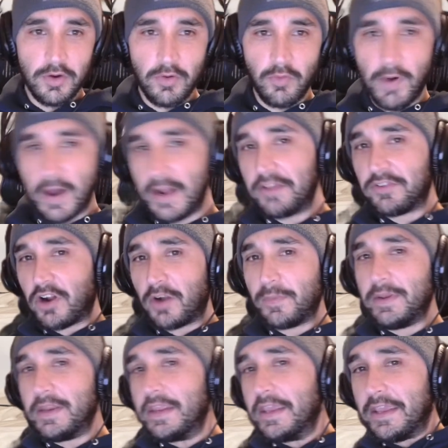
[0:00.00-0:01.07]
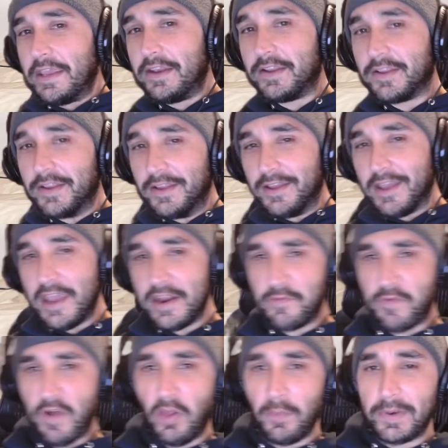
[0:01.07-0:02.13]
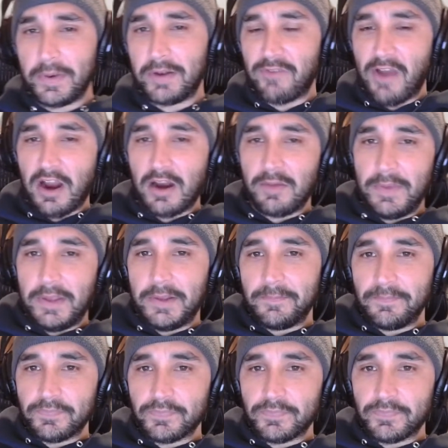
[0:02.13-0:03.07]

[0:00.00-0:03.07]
why does Arma need a development environment?